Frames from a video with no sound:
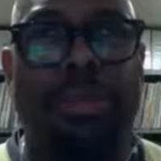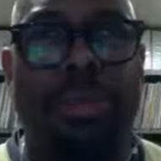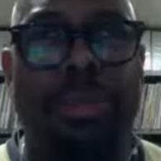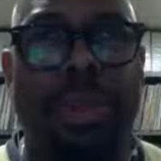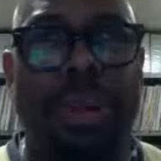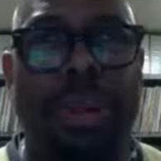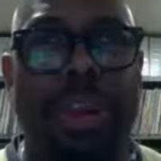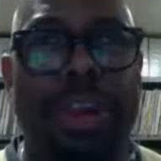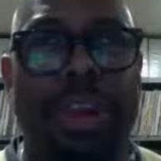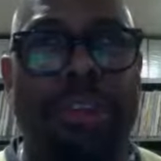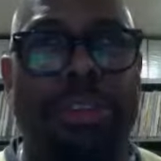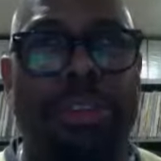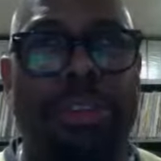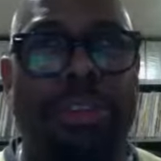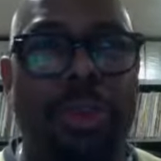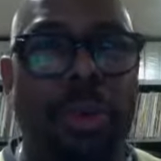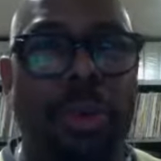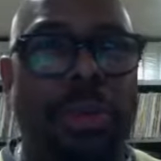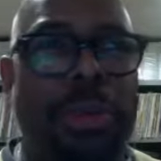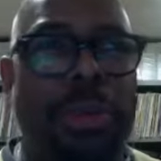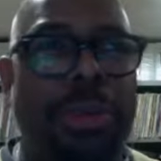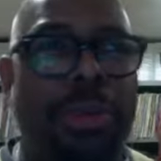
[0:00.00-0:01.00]
Really
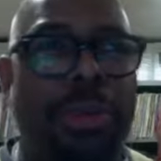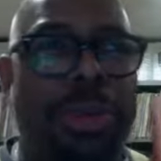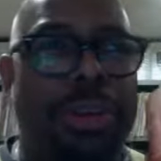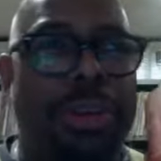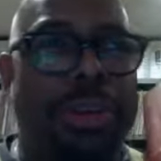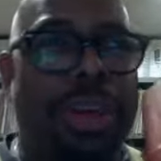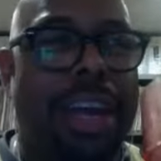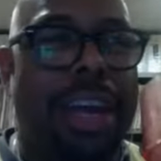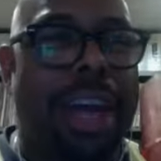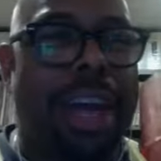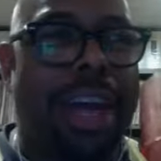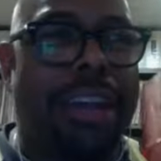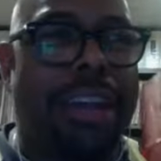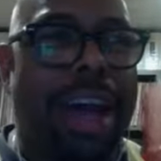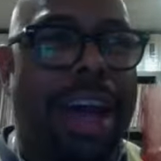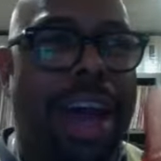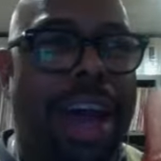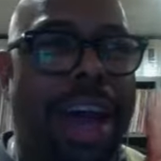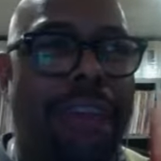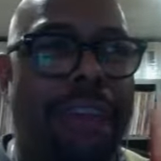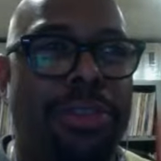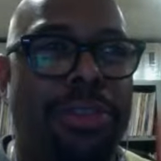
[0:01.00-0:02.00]
stupid once I got to
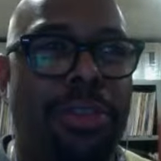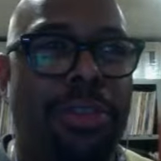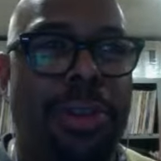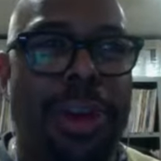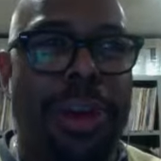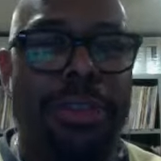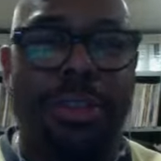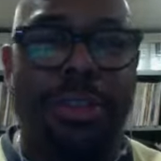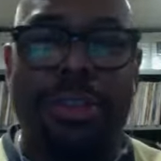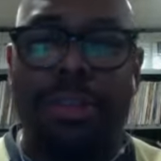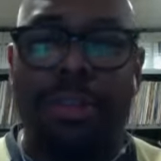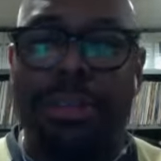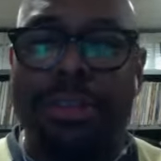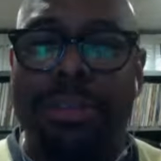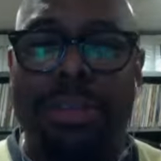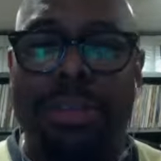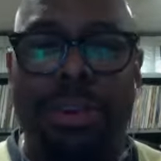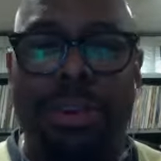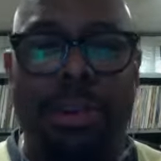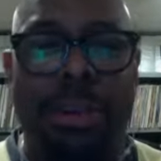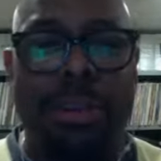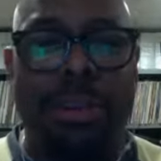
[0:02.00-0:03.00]
high school. I used to be
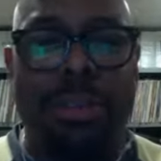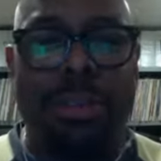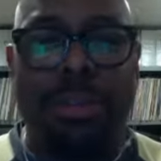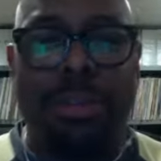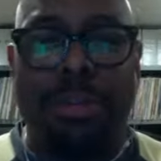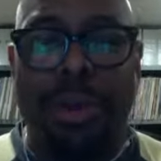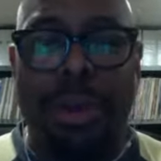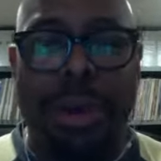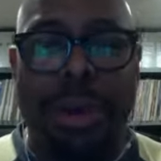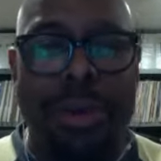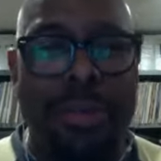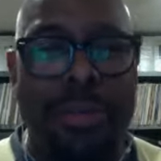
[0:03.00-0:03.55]
so smart.